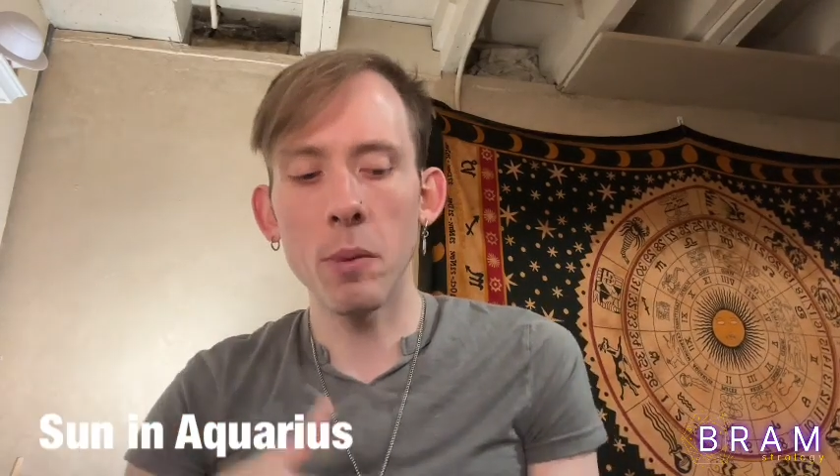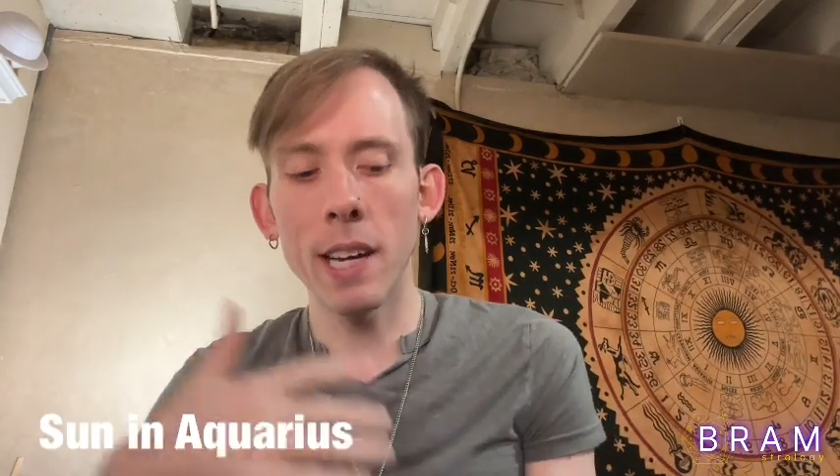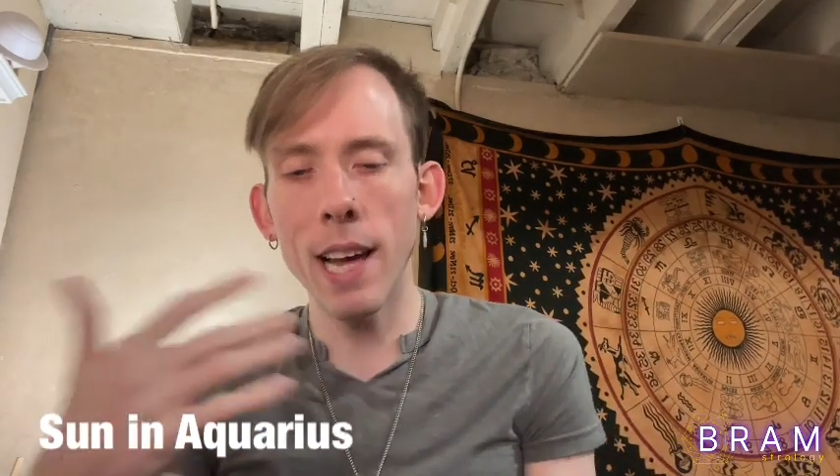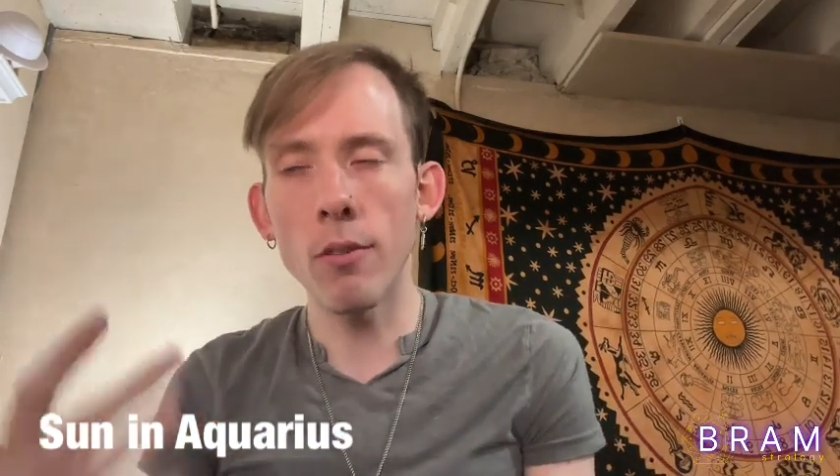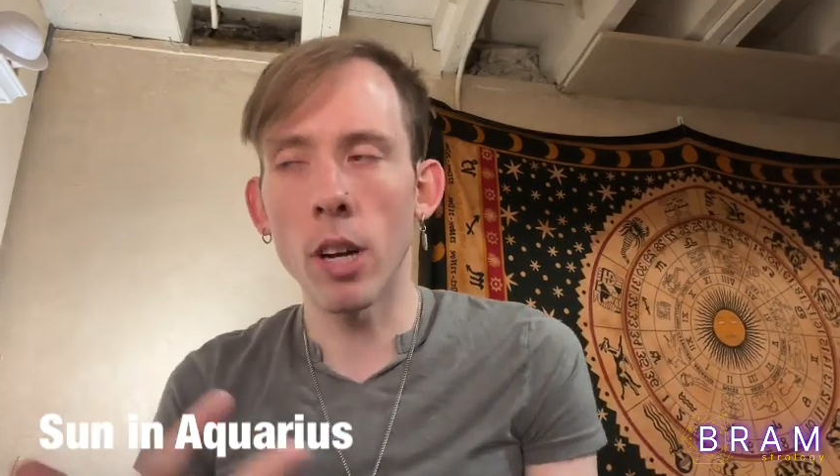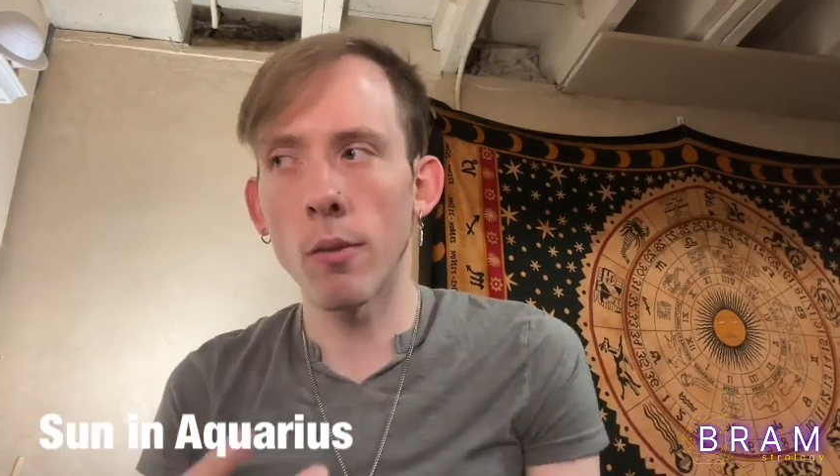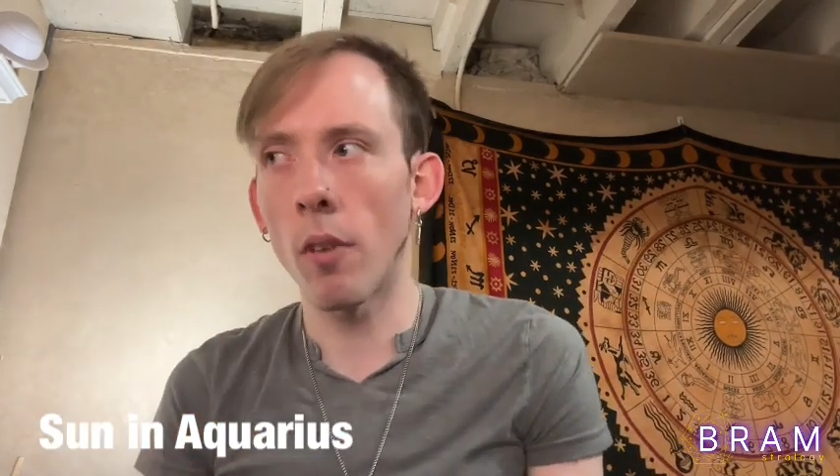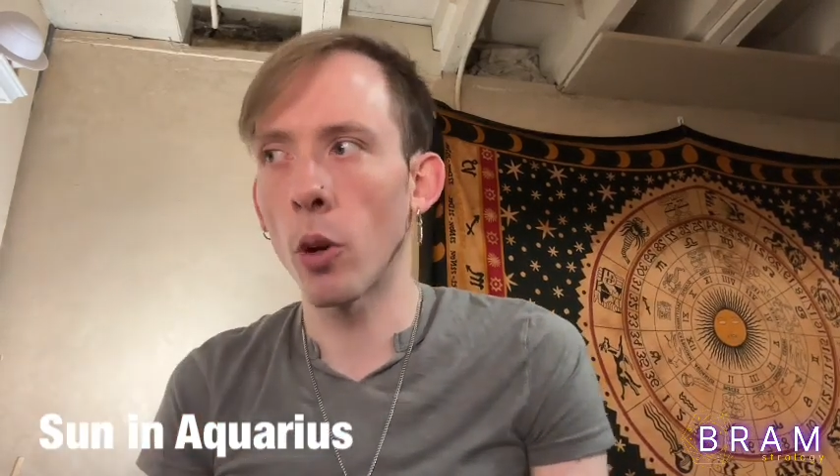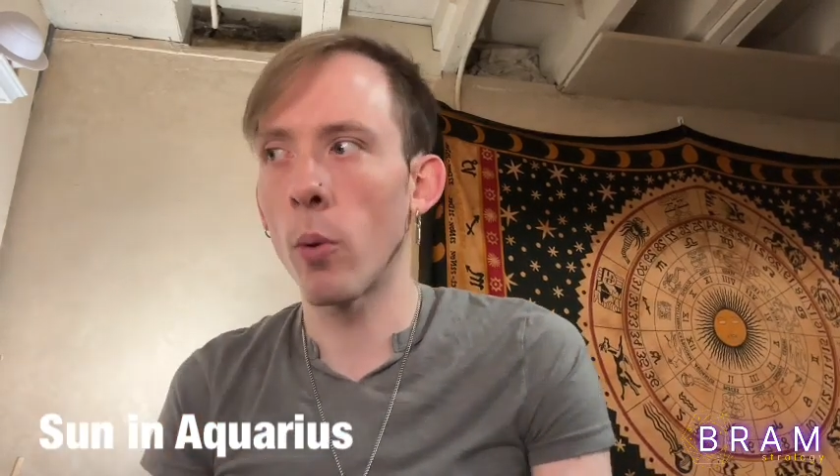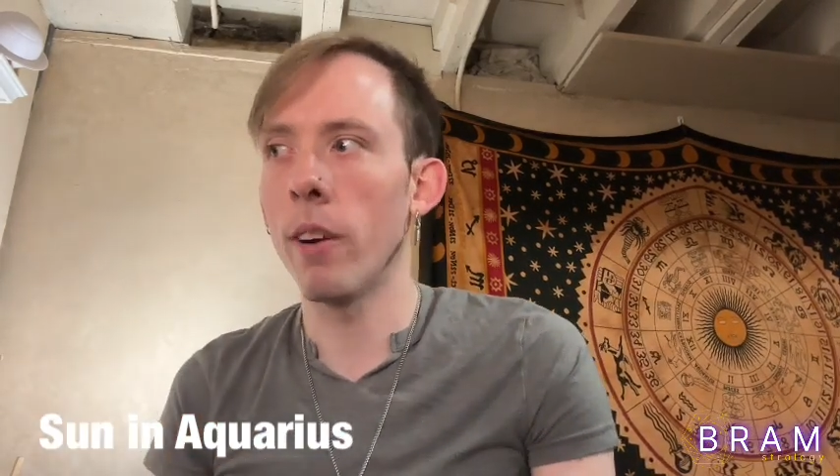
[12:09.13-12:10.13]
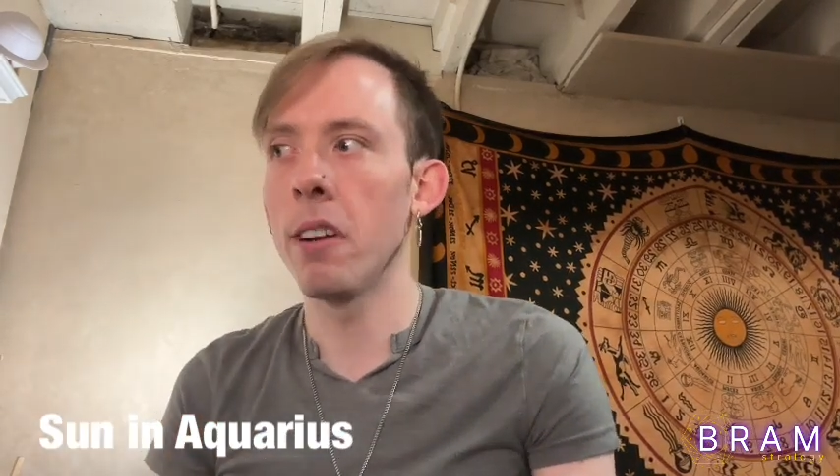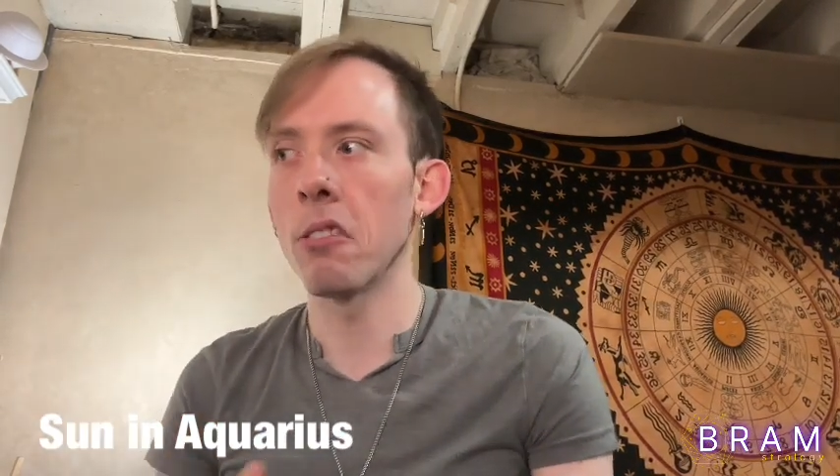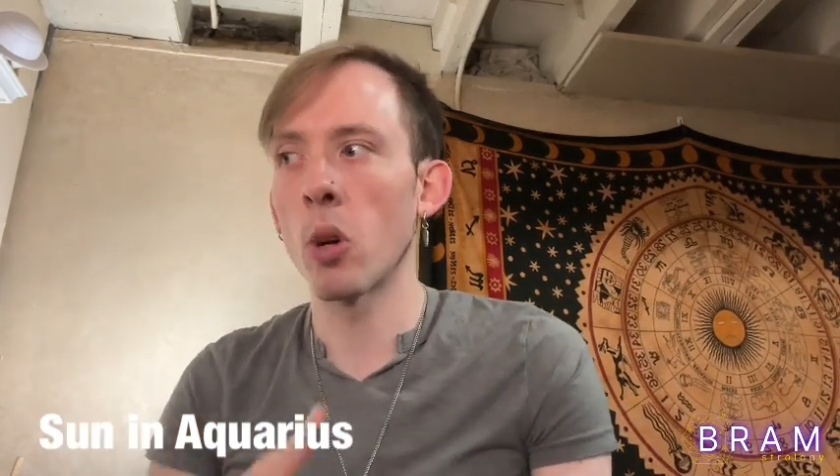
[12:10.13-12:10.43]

We can have unevolved Aquarius or